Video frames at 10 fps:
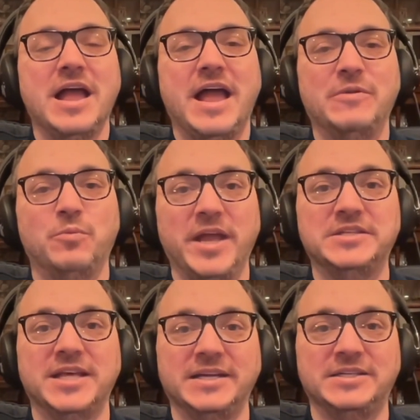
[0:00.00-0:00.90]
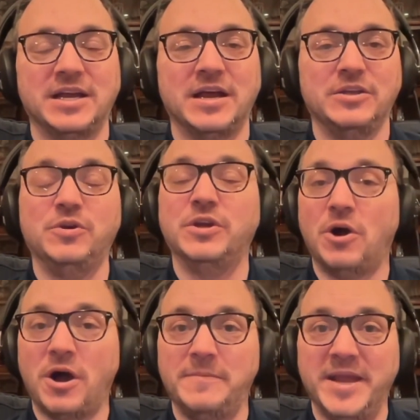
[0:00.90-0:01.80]
and ways that you can
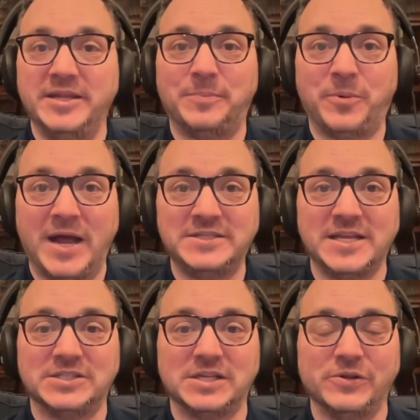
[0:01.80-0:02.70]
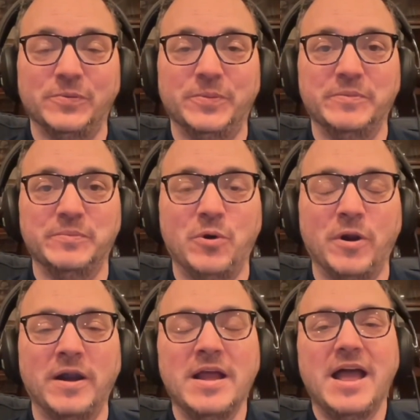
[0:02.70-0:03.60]
automate the process a little bit
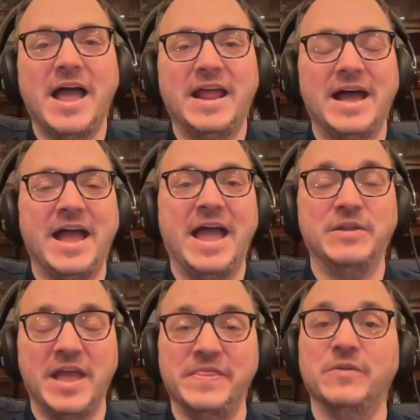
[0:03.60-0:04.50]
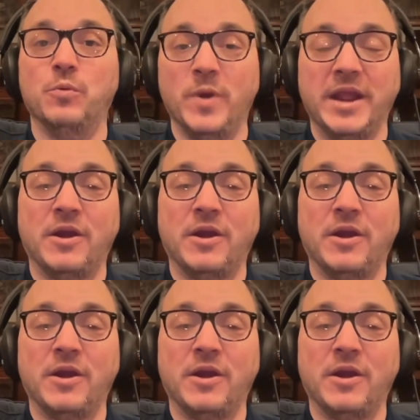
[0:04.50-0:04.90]
more. And then